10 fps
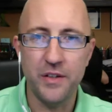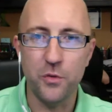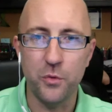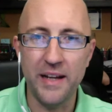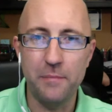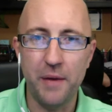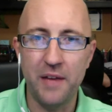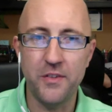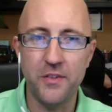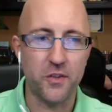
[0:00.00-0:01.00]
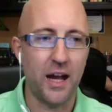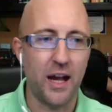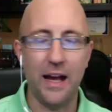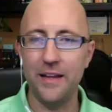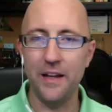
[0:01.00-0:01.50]
Randy Bevins is,
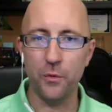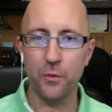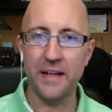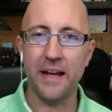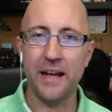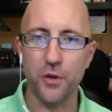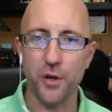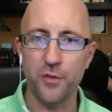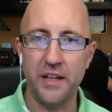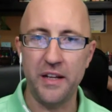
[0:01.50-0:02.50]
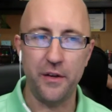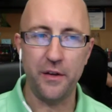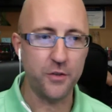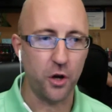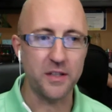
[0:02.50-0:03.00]
Randy, I saw a video that I
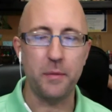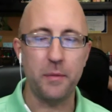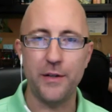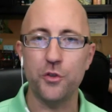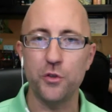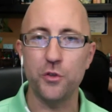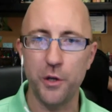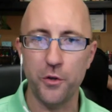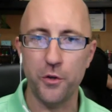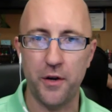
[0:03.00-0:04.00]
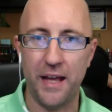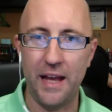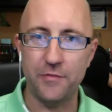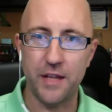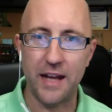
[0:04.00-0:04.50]
talked about you 2 years ago, and I
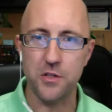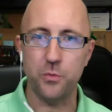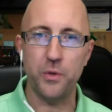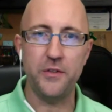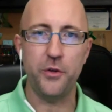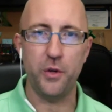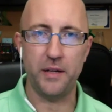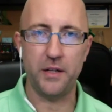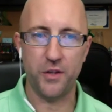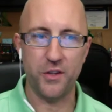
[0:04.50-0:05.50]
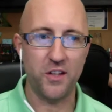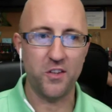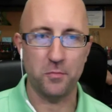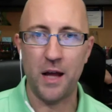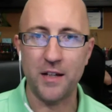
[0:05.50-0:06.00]
have to actually redo it because I said
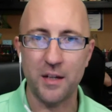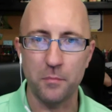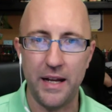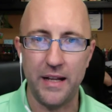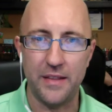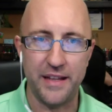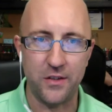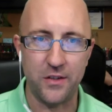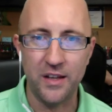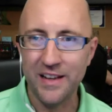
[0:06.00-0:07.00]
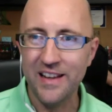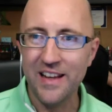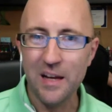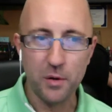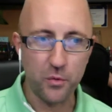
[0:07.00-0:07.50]
some non-compliant things.
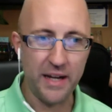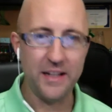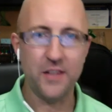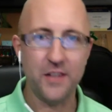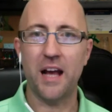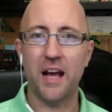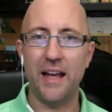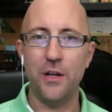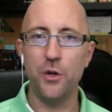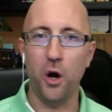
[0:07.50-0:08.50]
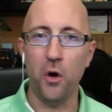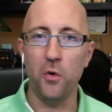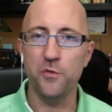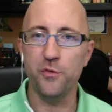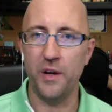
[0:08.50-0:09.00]
But Randy is a guy who
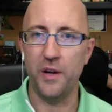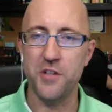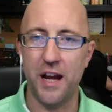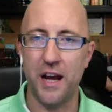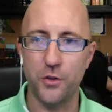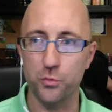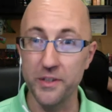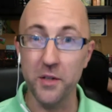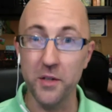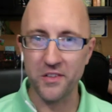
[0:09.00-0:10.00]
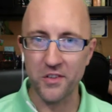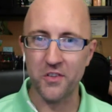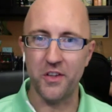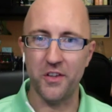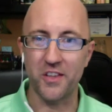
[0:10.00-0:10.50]
owned franchises, real
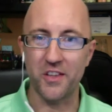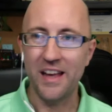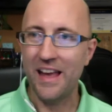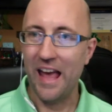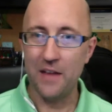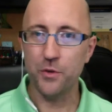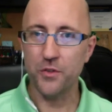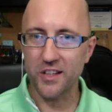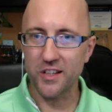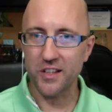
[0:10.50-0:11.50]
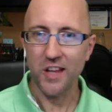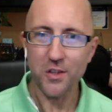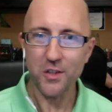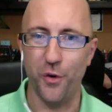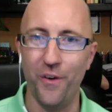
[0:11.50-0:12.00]
businesses, and was
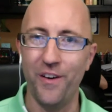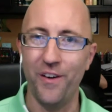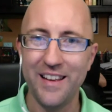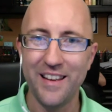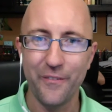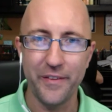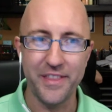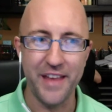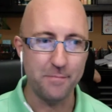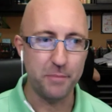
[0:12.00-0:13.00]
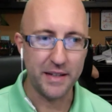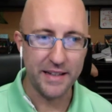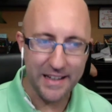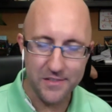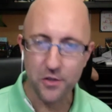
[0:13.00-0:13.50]
successful with that. But
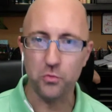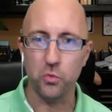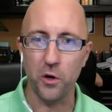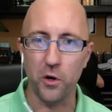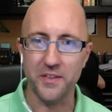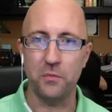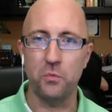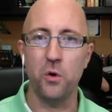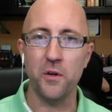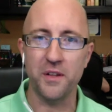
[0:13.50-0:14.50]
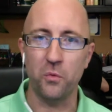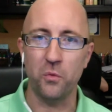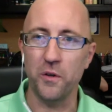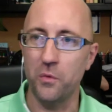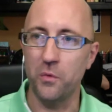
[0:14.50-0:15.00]
he just worked and worked and
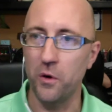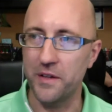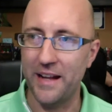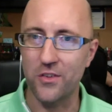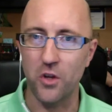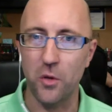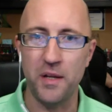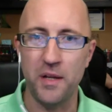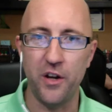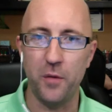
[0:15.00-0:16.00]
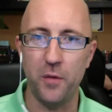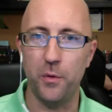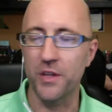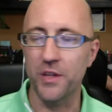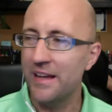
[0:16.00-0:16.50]
worked and worked and had so many
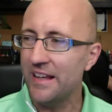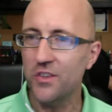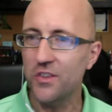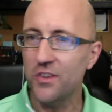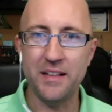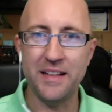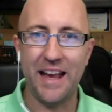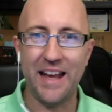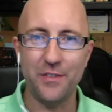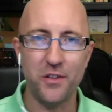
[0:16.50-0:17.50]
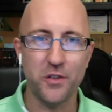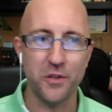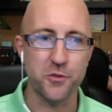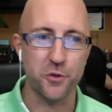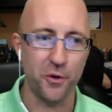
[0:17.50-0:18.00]
variables seemingly out of his
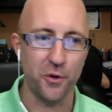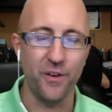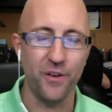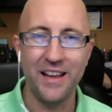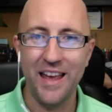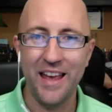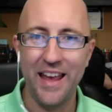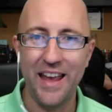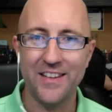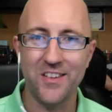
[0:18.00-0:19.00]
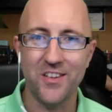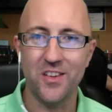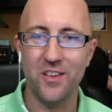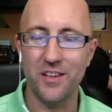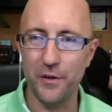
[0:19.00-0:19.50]
control. And,
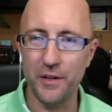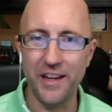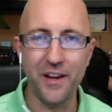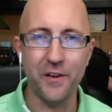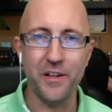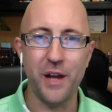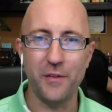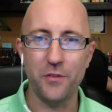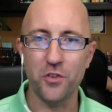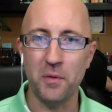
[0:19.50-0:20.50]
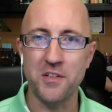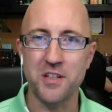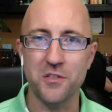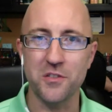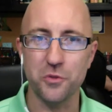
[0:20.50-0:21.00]
here you have so much
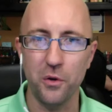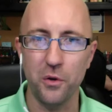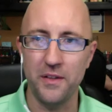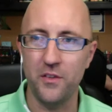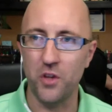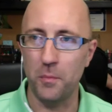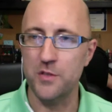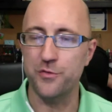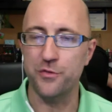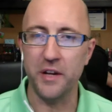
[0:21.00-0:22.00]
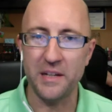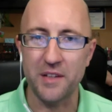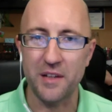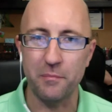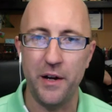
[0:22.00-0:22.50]
control and so much freedom
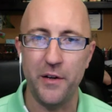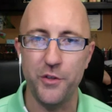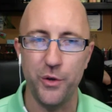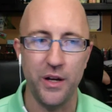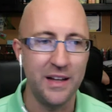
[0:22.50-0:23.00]
compared to